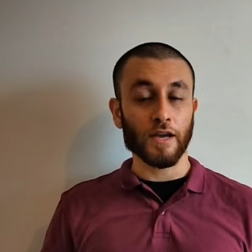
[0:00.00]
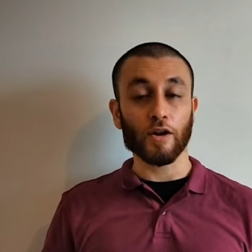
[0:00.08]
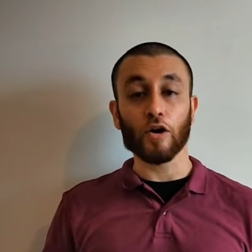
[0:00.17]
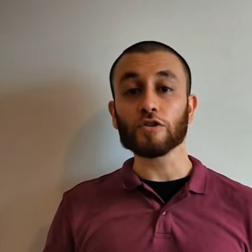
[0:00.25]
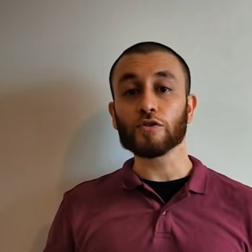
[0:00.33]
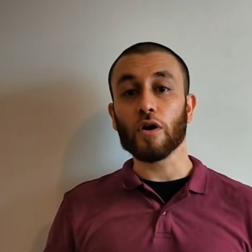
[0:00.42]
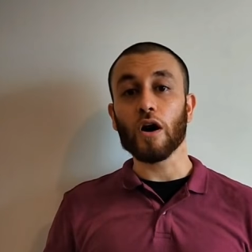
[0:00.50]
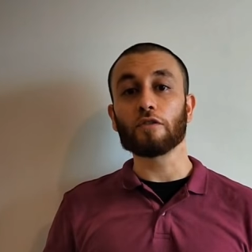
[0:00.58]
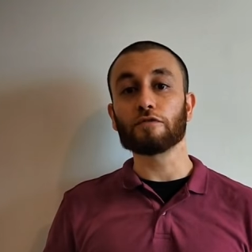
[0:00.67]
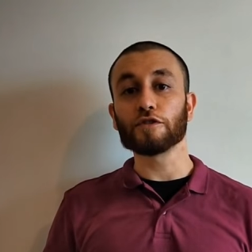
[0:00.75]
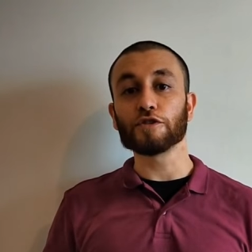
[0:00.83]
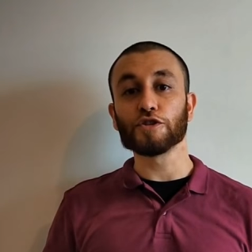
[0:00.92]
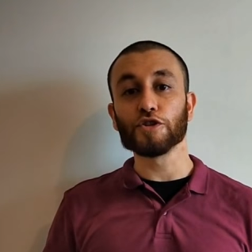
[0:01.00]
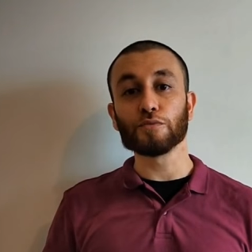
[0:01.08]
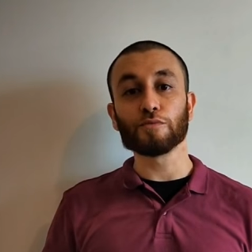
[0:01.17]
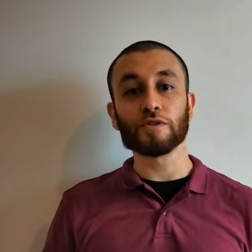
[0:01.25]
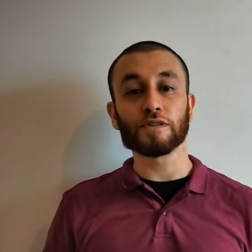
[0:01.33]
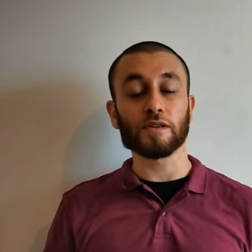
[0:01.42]
It also offers
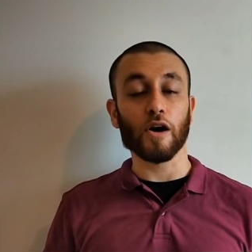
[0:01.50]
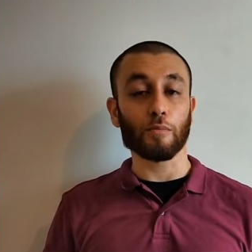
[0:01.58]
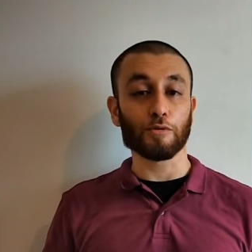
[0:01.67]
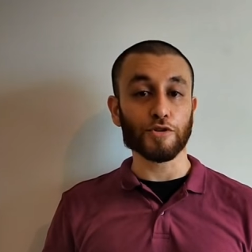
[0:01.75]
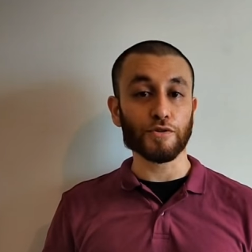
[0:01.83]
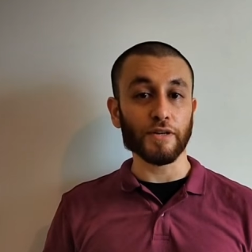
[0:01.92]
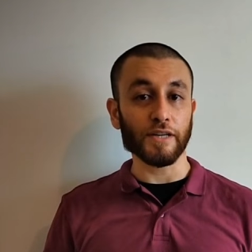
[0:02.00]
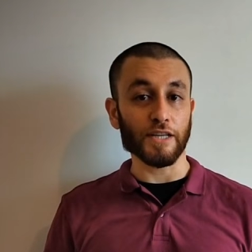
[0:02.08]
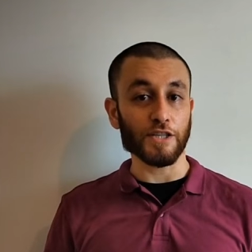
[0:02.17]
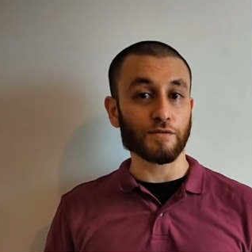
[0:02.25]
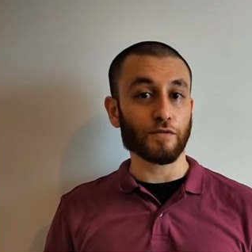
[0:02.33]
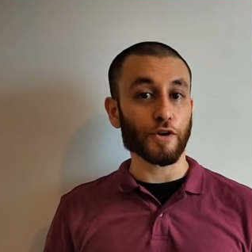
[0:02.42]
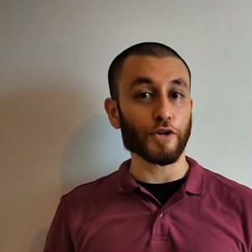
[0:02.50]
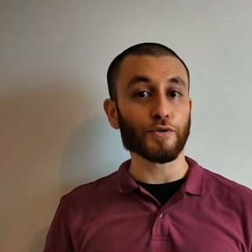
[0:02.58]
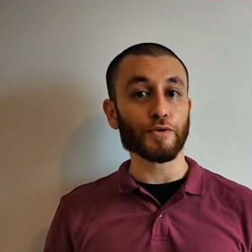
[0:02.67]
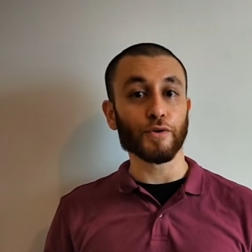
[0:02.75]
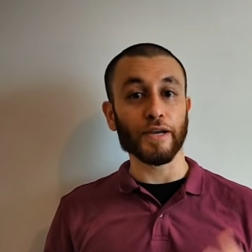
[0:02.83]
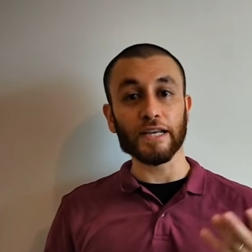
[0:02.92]
numerous opportunities for
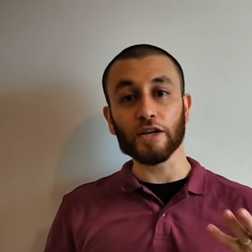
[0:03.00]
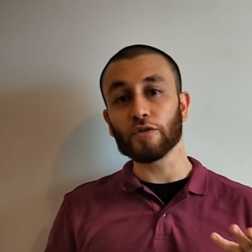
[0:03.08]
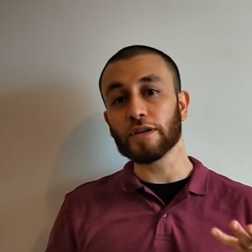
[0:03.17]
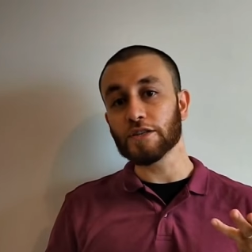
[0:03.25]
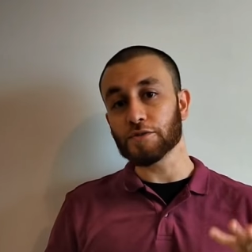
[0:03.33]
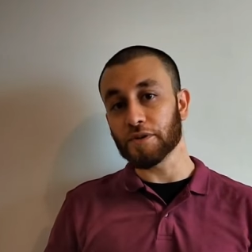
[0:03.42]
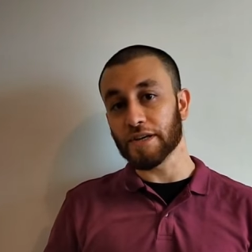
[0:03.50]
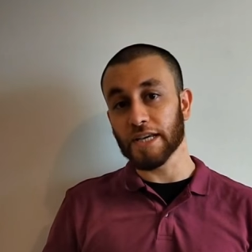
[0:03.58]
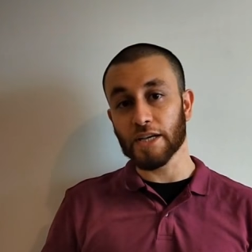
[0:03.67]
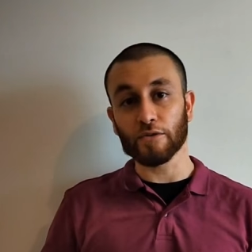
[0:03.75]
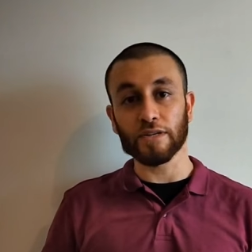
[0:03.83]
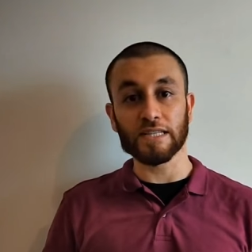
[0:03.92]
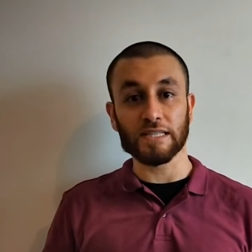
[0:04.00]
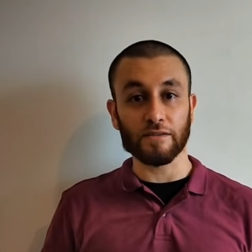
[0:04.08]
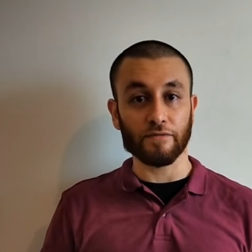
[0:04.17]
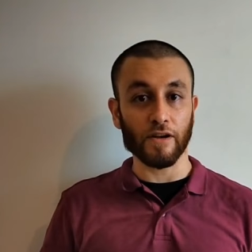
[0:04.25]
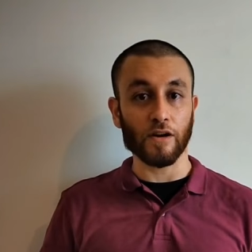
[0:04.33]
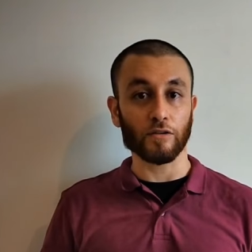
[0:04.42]
you to increase or decrease
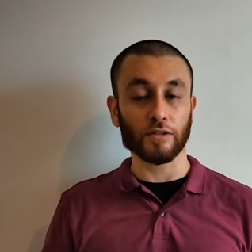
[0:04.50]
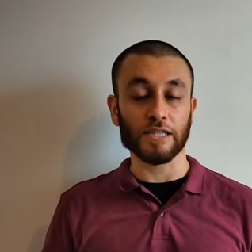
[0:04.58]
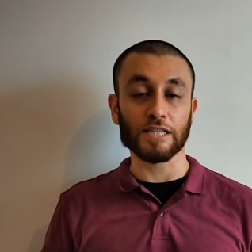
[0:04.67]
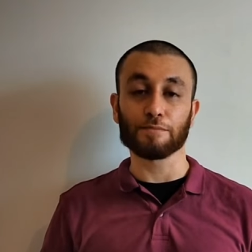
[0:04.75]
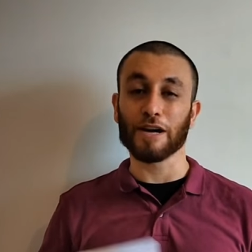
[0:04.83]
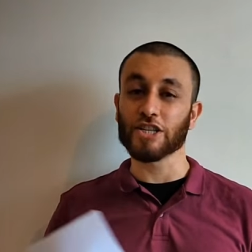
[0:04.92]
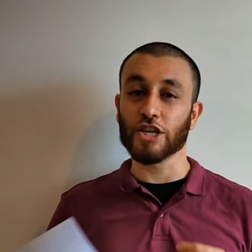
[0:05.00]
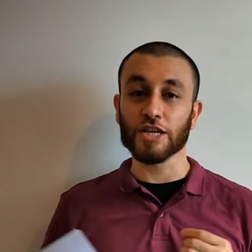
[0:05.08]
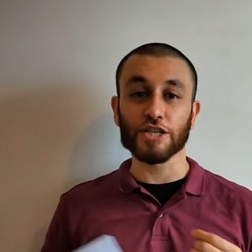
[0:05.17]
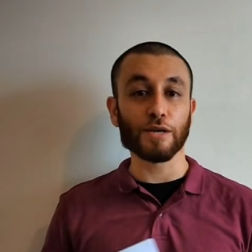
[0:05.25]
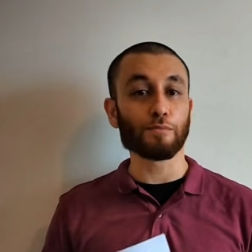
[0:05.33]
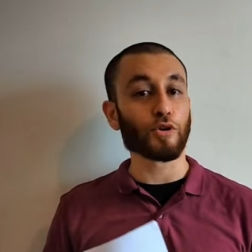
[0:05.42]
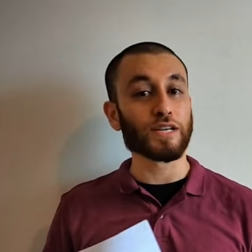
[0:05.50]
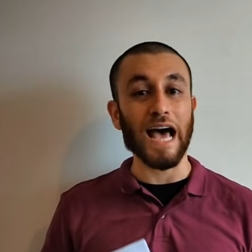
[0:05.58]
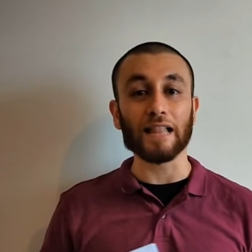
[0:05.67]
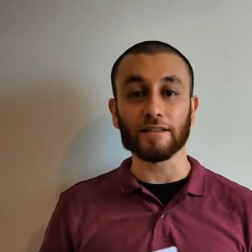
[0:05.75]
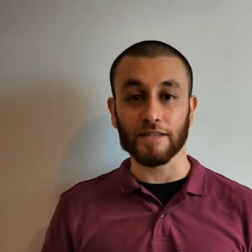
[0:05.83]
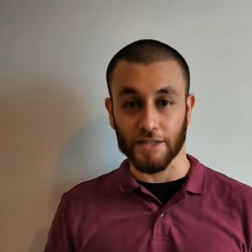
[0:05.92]
difficulties by changing
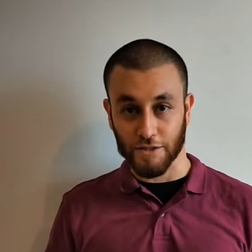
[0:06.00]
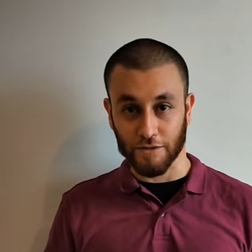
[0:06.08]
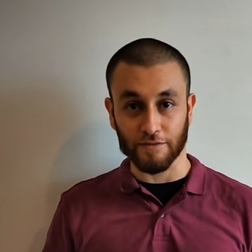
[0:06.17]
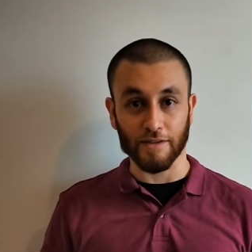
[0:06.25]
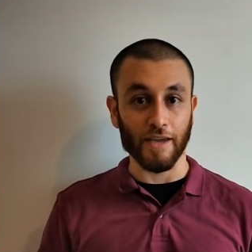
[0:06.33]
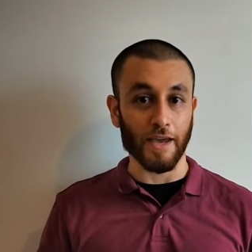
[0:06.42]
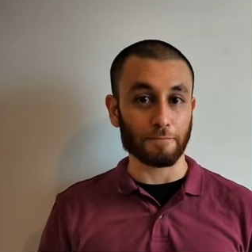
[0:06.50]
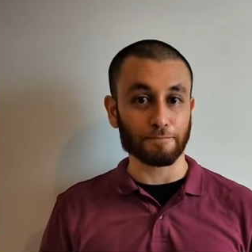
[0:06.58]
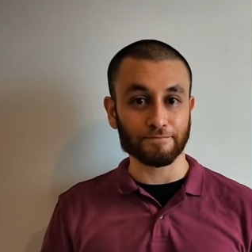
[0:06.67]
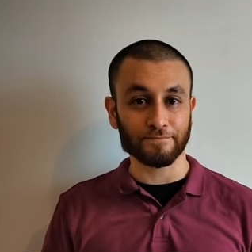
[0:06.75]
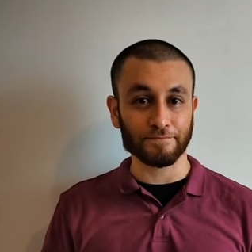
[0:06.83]
modalities of the game.